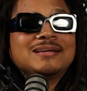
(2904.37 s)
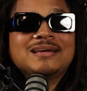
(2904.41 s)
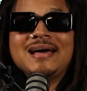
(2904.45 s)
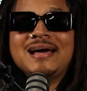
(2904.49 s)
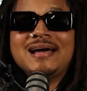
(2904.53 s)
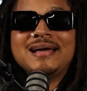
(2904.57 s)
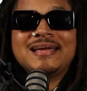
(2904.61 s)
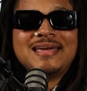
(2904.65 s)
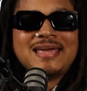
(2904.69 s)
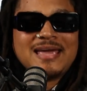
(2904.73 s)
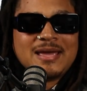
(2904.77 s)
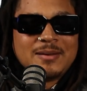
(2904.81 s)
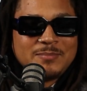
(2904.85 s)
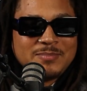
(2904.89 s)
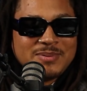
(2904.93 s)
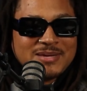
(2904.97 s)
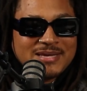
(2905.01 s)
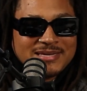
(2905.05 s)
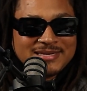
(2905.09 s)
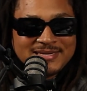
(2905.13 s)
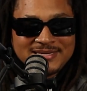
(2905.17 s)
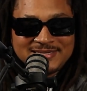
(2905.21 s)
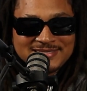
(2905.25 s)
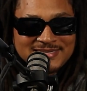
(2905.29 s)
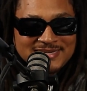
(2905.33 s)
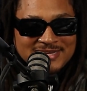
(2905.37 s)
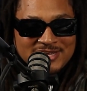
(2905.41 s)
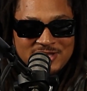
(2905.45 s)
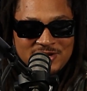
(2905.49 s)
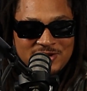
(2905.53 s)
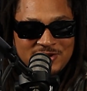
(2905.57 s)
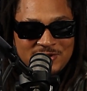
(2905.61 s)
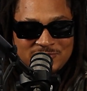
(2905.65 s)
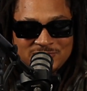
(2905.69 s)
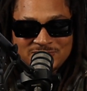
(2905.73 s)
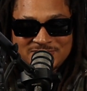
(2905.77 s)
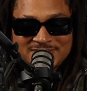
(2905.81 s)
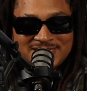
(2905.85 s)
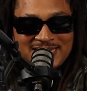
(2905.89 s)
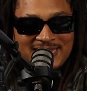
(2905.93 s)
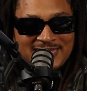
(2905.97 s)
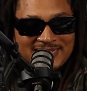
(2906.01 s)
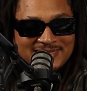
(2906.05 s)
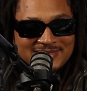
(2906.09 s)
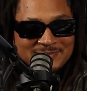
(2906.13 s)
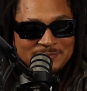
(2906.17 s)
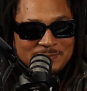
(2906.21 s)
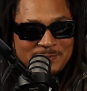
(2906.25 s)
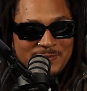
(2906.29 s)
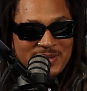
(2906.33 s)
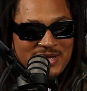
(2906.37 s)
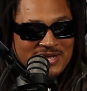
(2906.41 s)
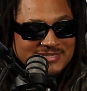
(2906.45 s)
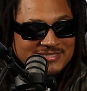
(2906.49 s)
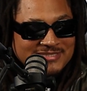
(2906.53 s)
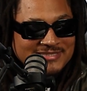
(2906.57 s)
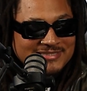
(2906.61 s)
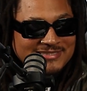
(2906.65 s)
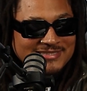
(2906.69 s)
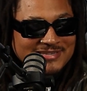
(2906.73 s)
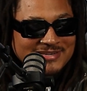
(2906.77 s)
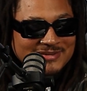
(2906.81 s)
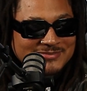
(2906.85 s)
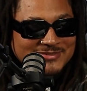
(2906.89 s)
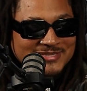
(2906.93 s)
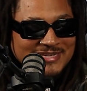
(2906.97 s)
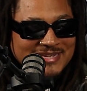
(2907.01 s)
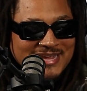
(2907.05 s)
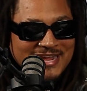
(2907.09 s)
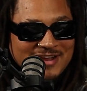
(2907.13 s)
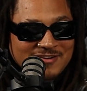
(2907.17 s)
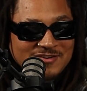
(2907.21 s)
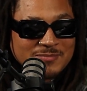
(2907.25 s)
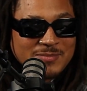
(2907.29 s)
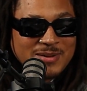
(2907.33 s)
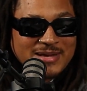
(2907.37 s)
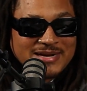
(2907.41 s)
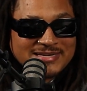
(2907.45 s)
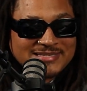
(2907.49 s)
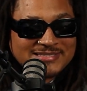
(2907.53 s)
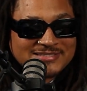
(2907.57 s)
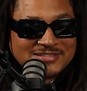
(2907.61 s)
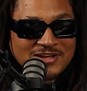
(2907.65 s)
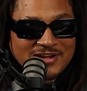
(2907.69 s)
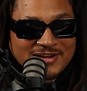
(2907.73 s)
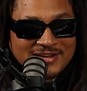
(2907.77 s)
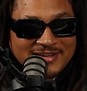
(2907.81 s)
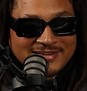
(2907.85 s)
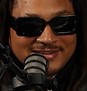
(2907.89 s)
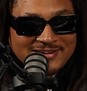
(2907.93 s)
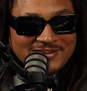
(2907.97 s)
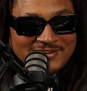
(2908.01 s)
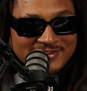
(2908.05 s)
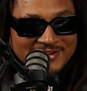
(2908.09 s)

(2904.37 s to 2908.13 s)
I can't be in this enclosed like bus. You know what I'm saying? Everybody's talking.